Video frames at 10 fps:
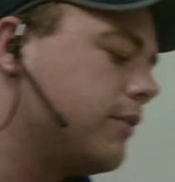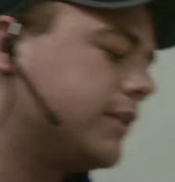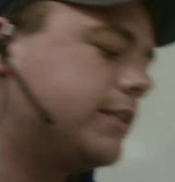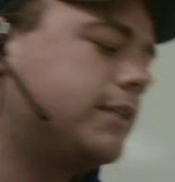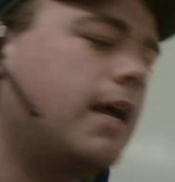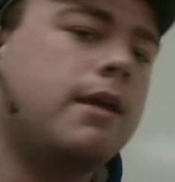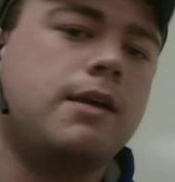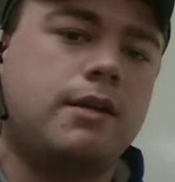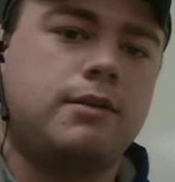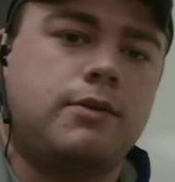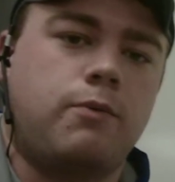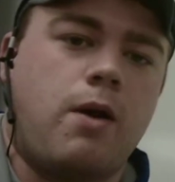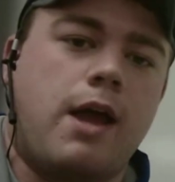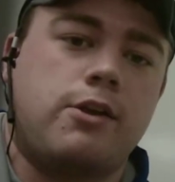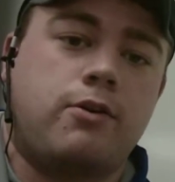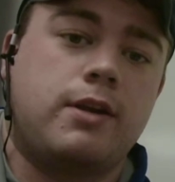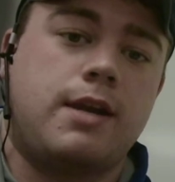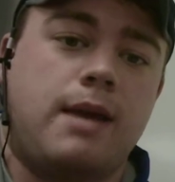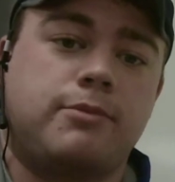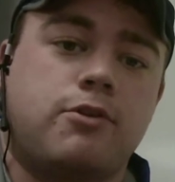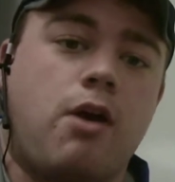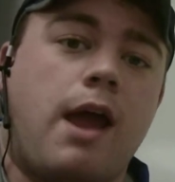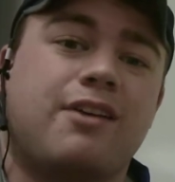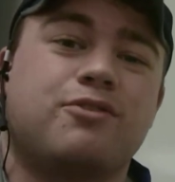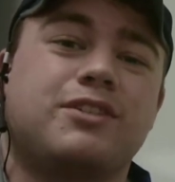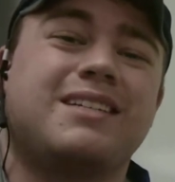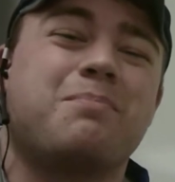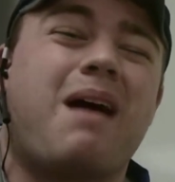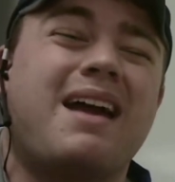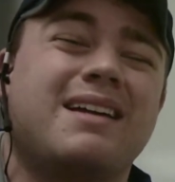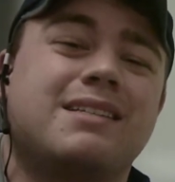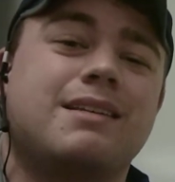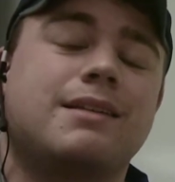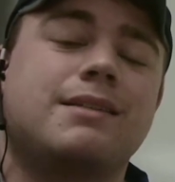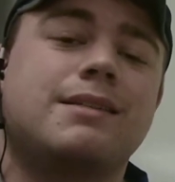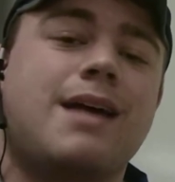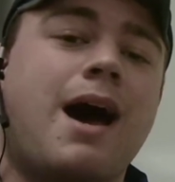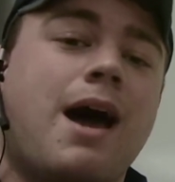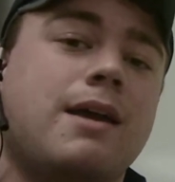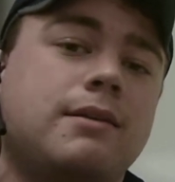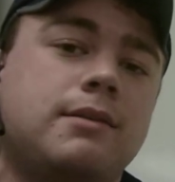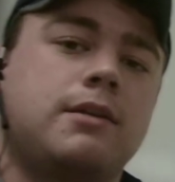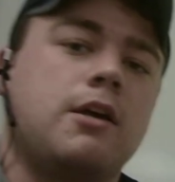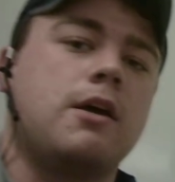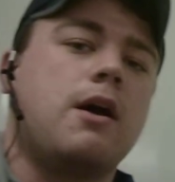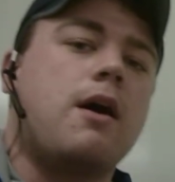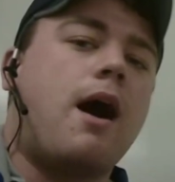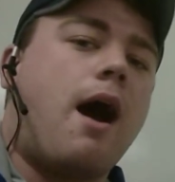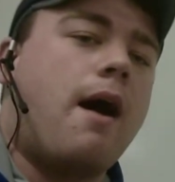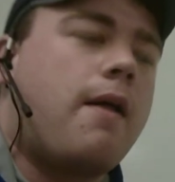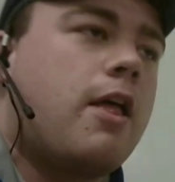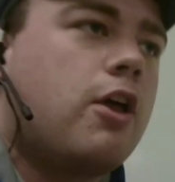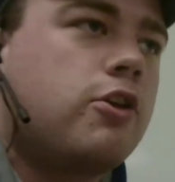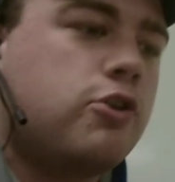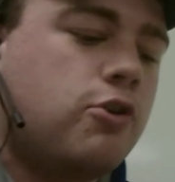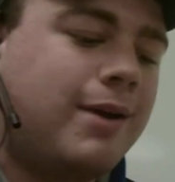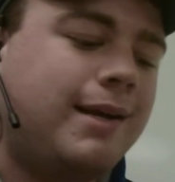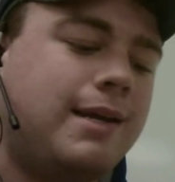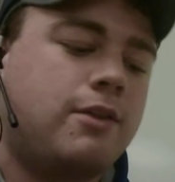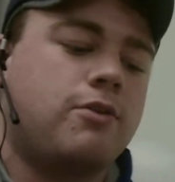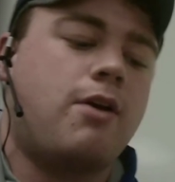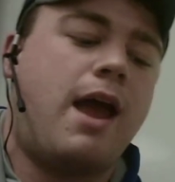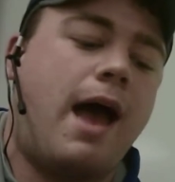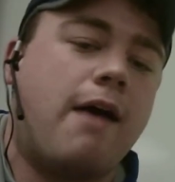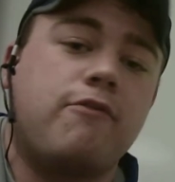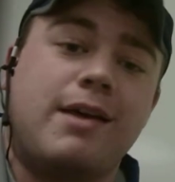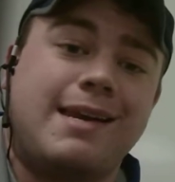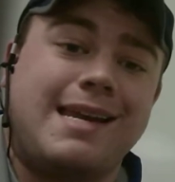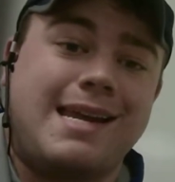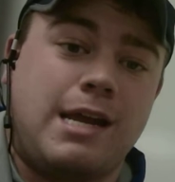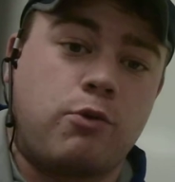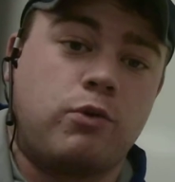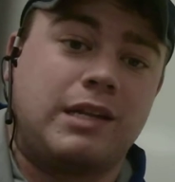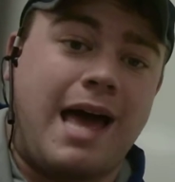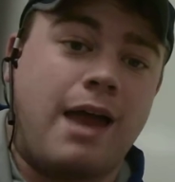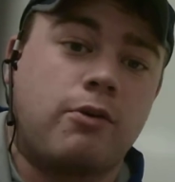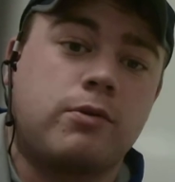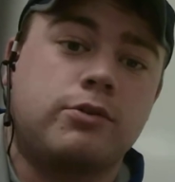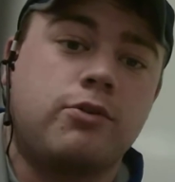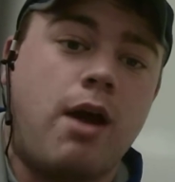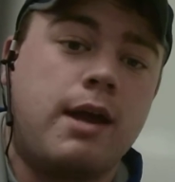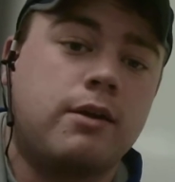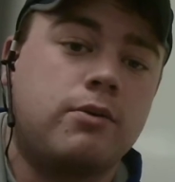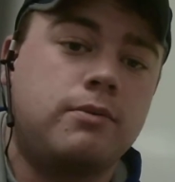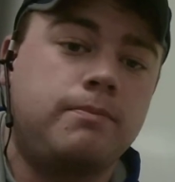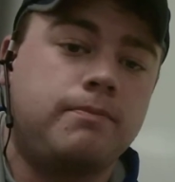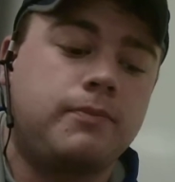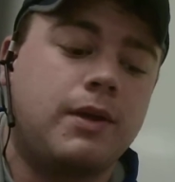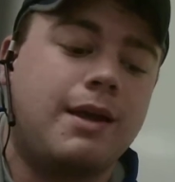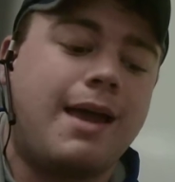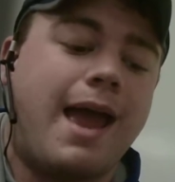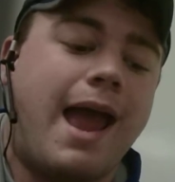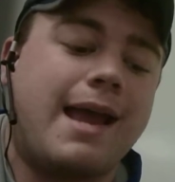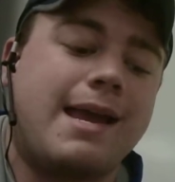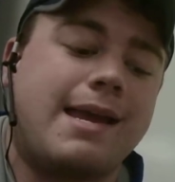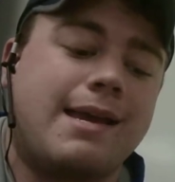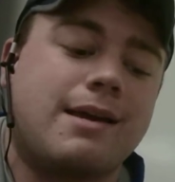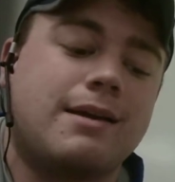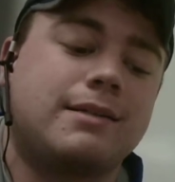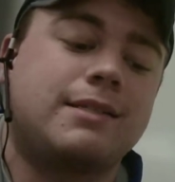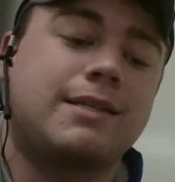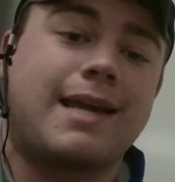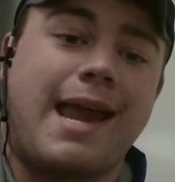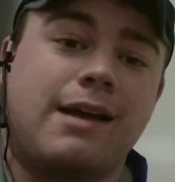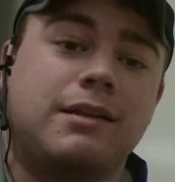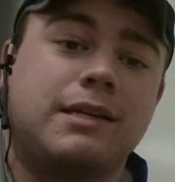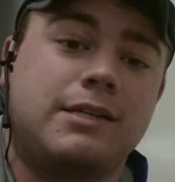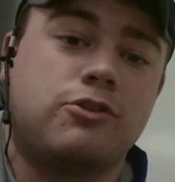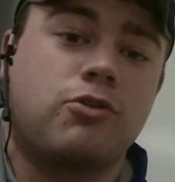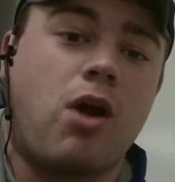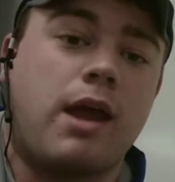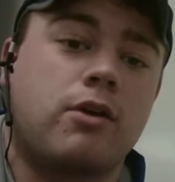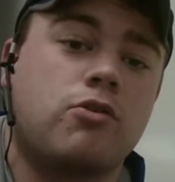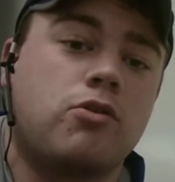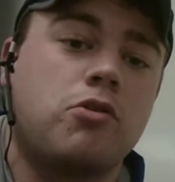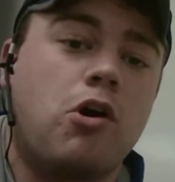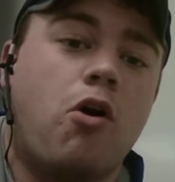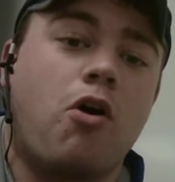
You can either have an equilateral triangle, a scaling triangle, or an isosceles triangle. I'm going to do an equilateral triangle first.